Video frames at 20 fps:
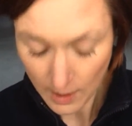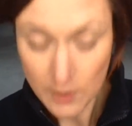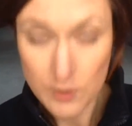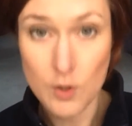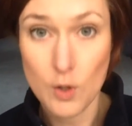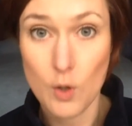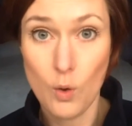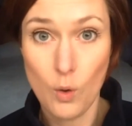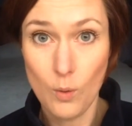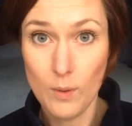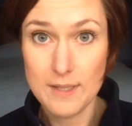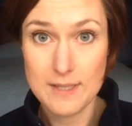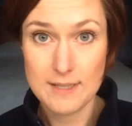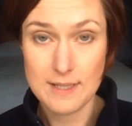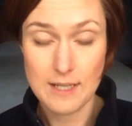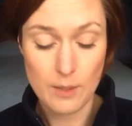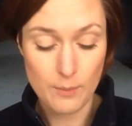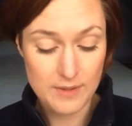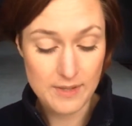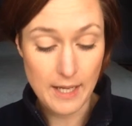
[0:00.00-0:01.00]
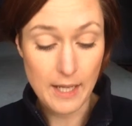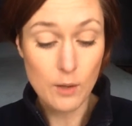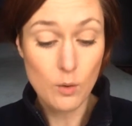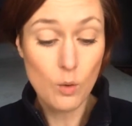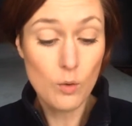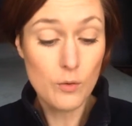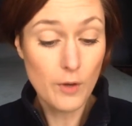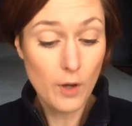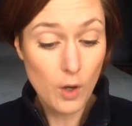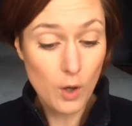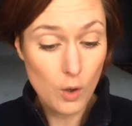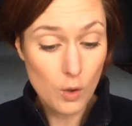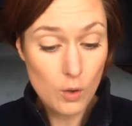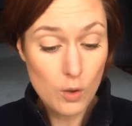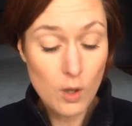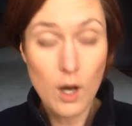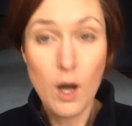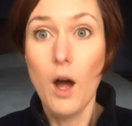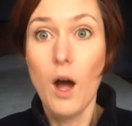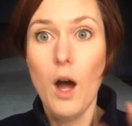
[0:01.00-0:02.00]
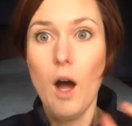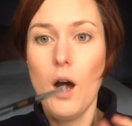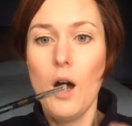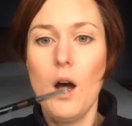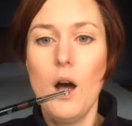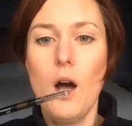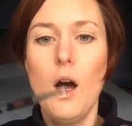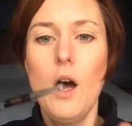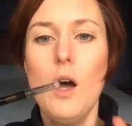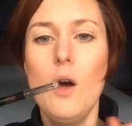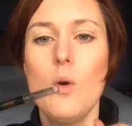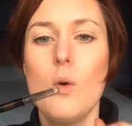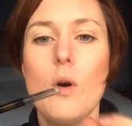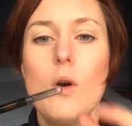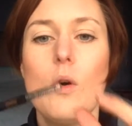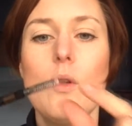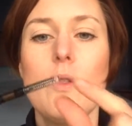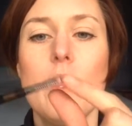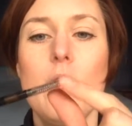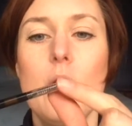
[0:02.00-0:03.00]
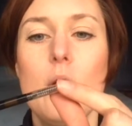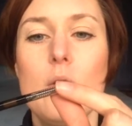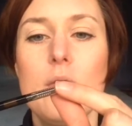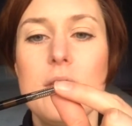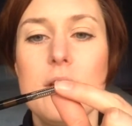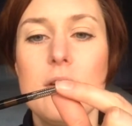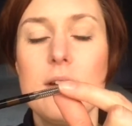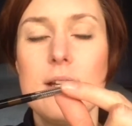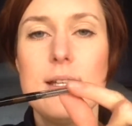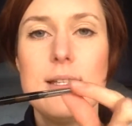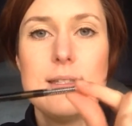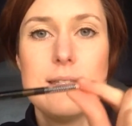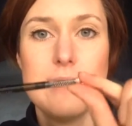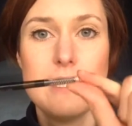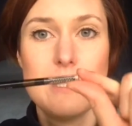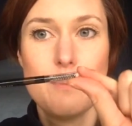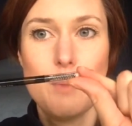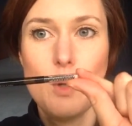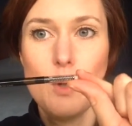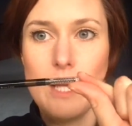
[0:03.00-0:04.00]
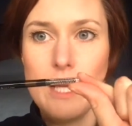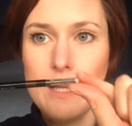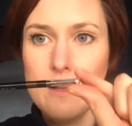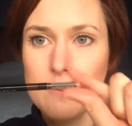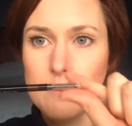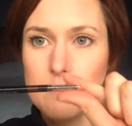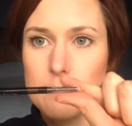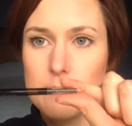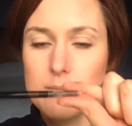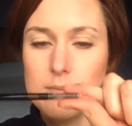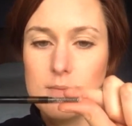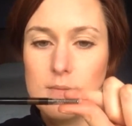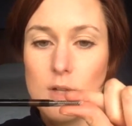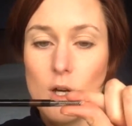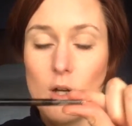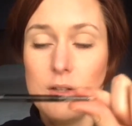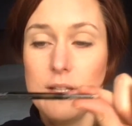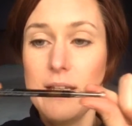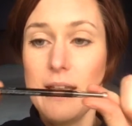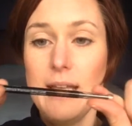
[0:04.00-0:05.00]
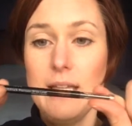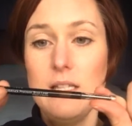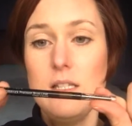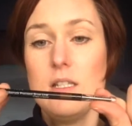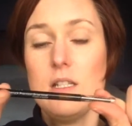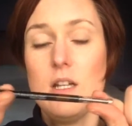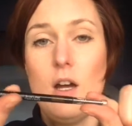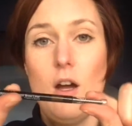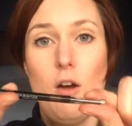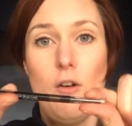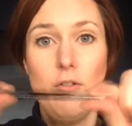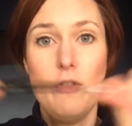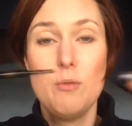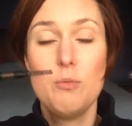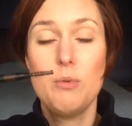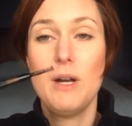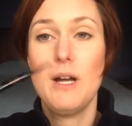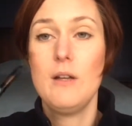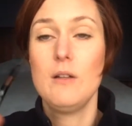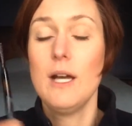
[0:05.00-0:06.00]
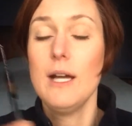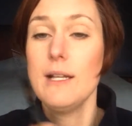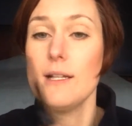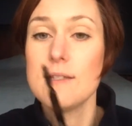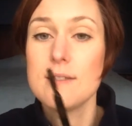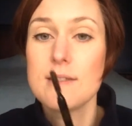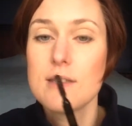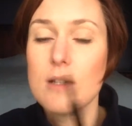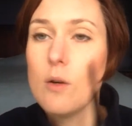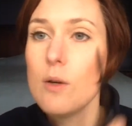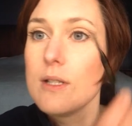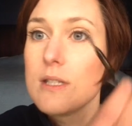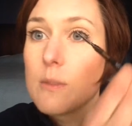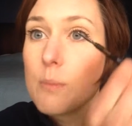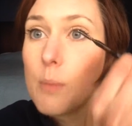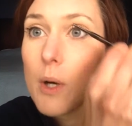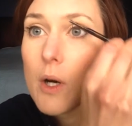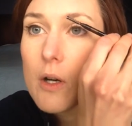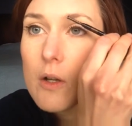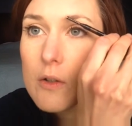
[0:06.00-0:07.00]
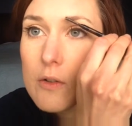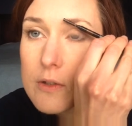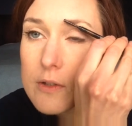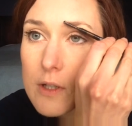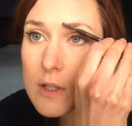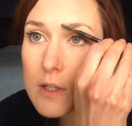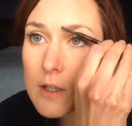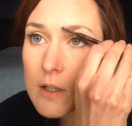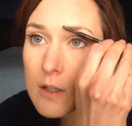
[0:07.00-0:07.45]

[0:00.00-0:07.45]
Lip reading: So always start with that. Although there is a spoolie on the end of the brow liner. So I suppose